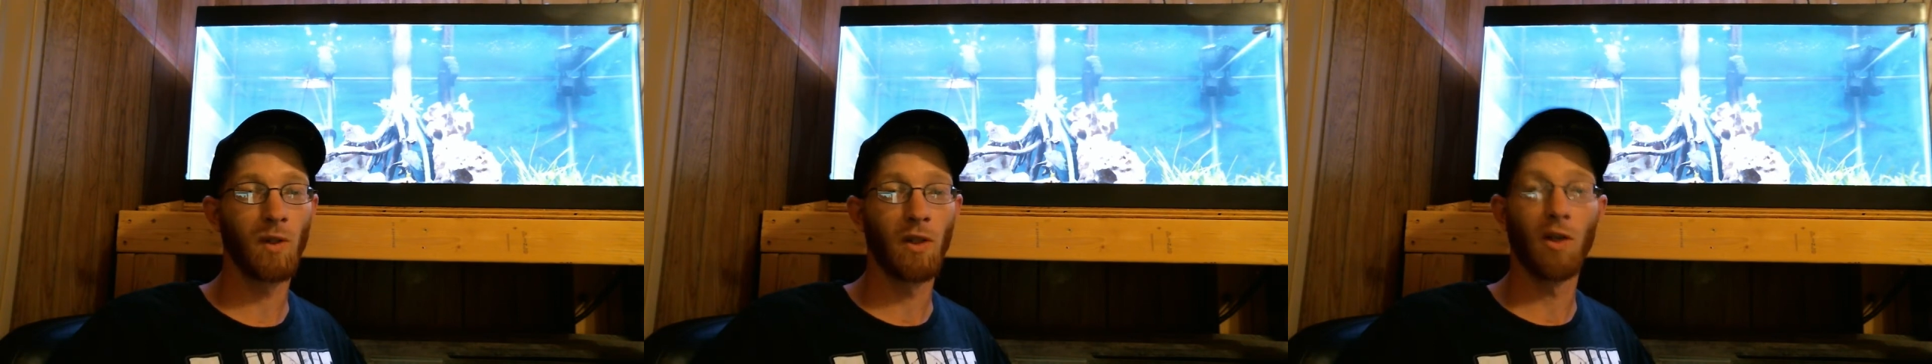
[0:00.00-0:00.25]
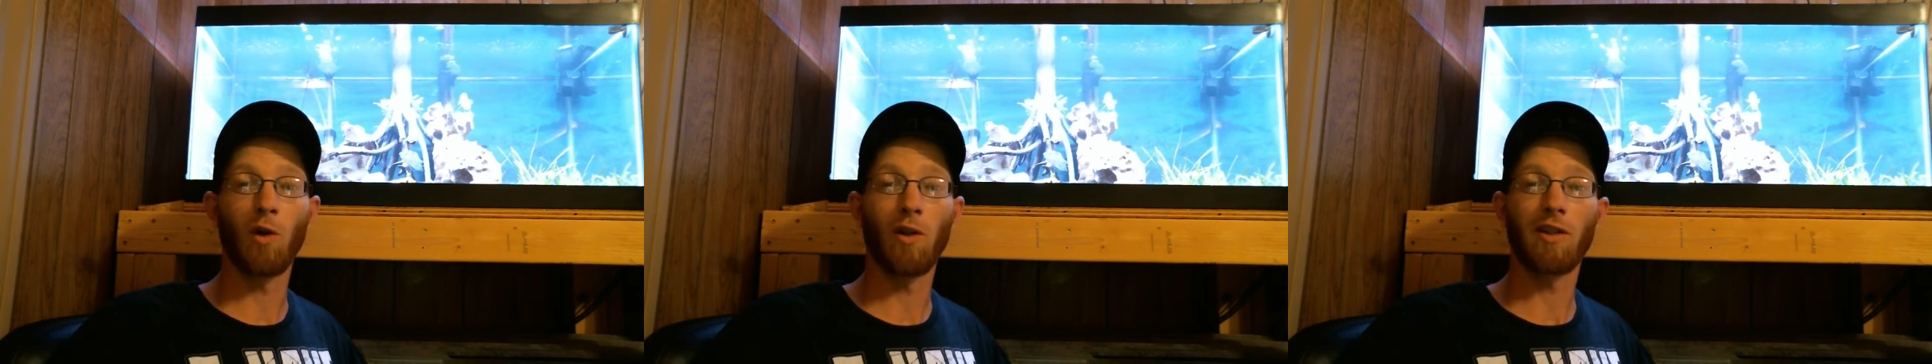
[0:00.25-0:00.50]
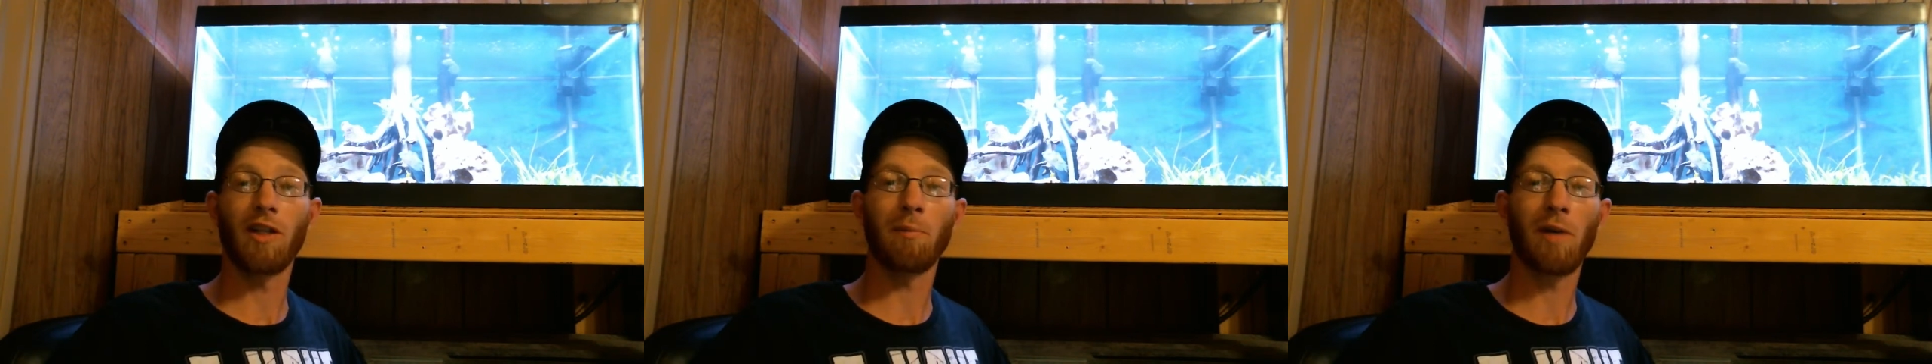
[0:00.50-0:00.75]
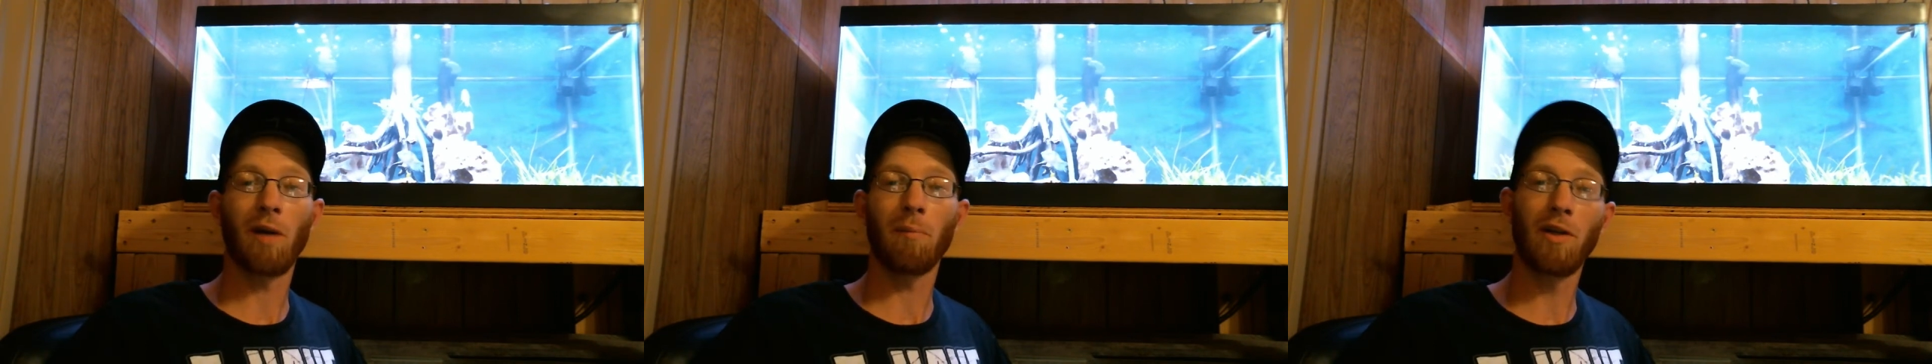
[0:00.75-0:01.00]
Only thing
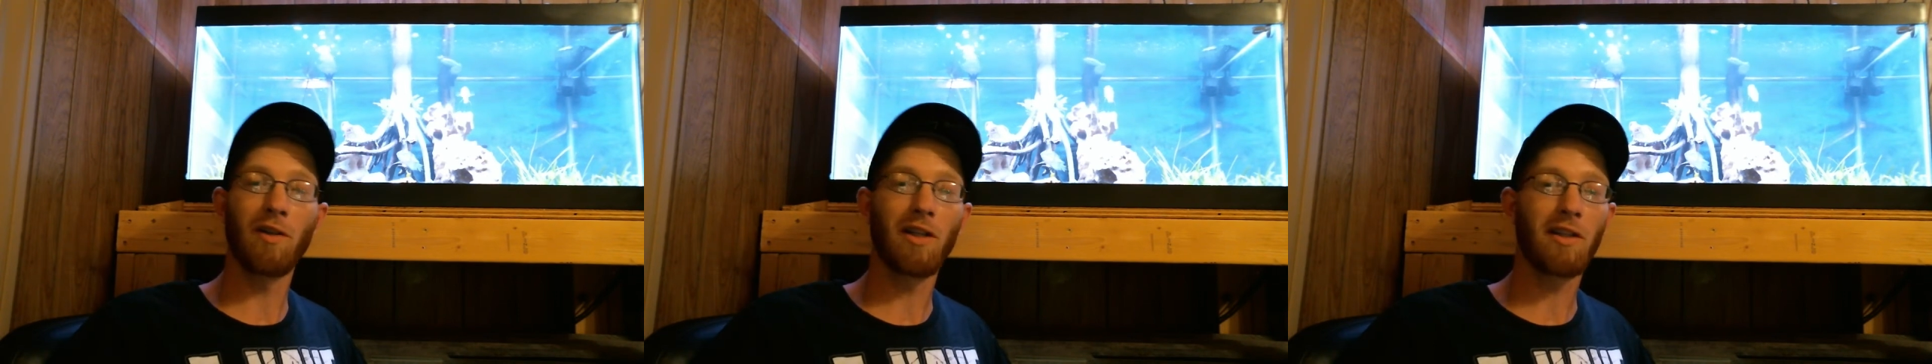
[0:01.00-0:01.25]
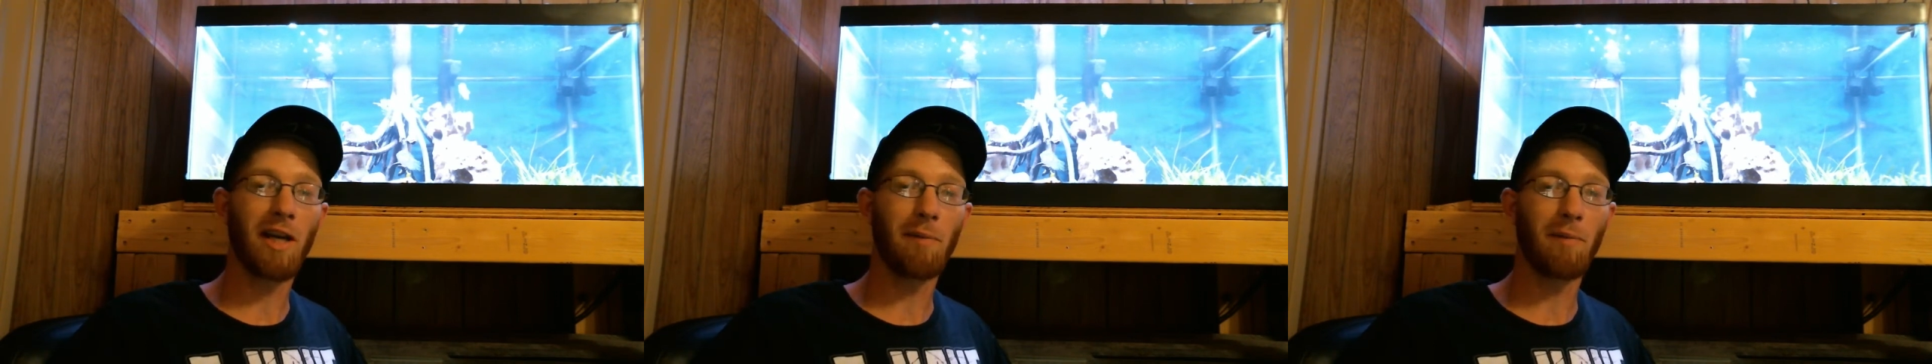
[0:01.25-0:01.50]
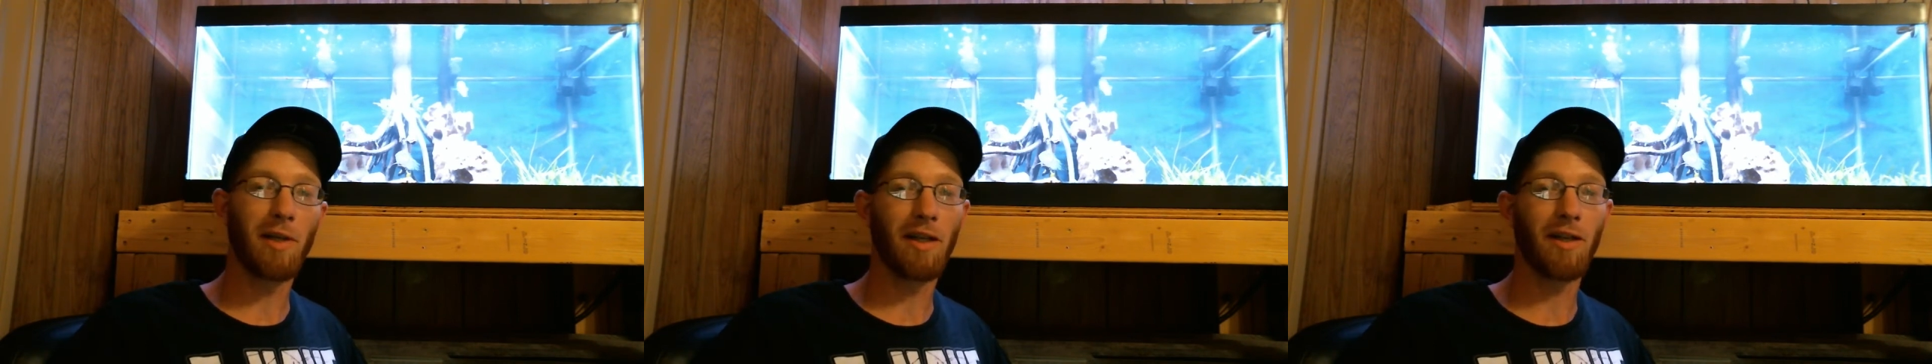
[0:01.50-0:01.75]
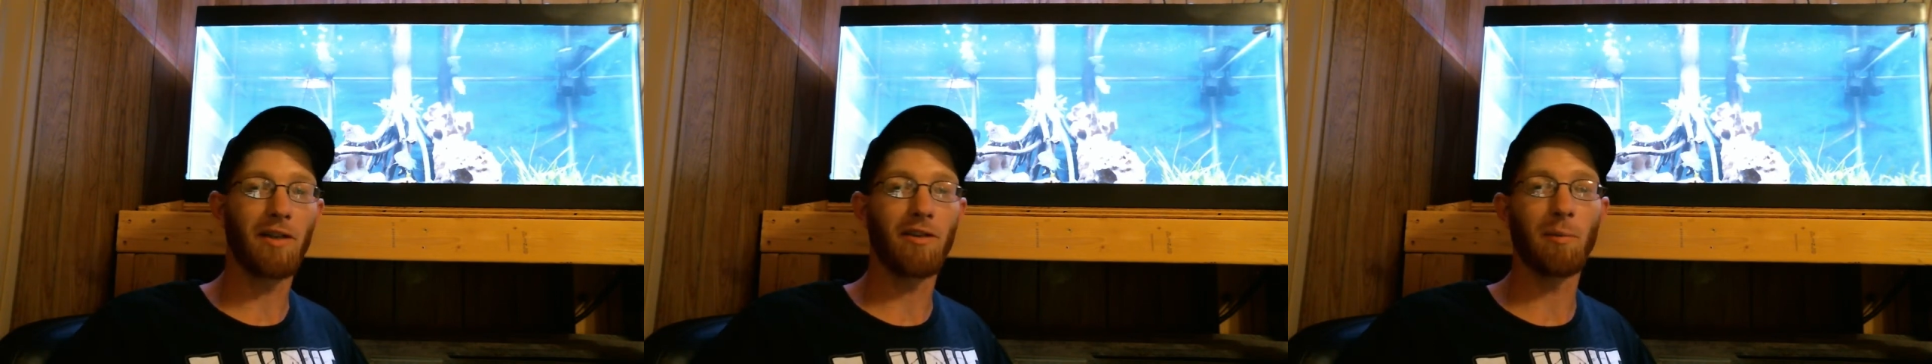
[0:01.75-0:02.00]
about building it that big is the